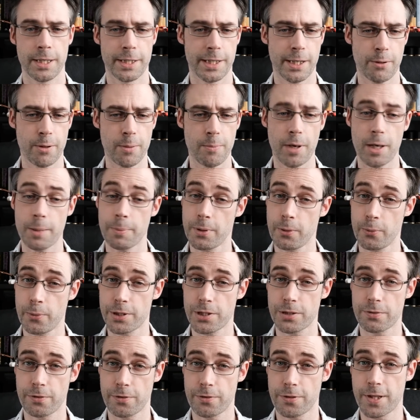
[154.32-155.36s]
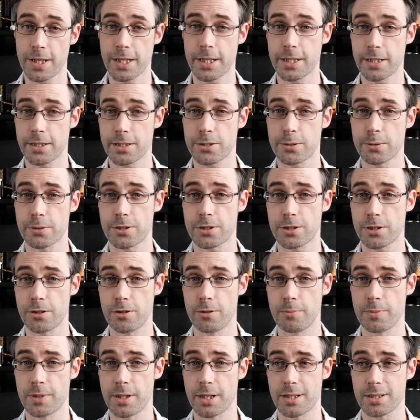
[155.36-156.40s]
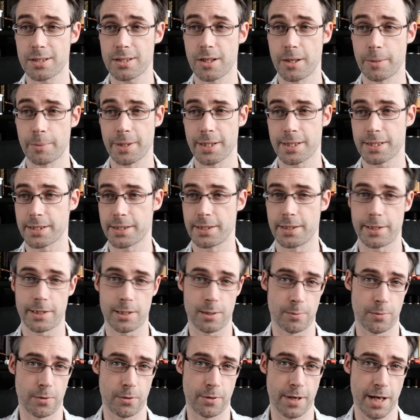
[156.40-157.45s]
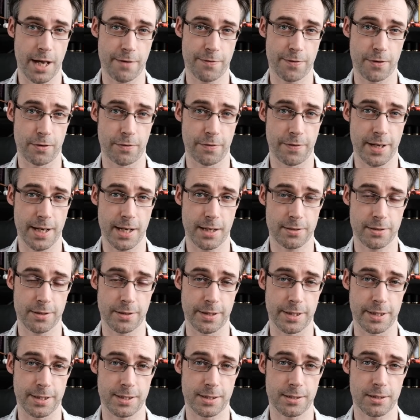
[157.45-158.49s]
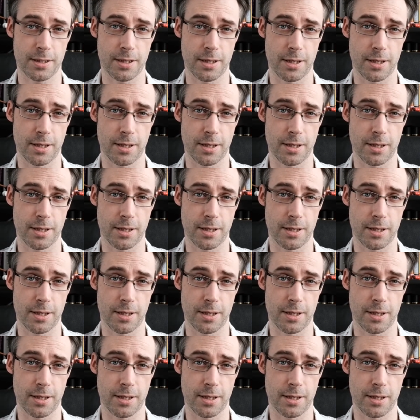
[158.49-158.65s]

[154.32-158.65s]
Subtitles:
Now, it might be wishful thinking to assume that I'm getting a little more FOV out of this.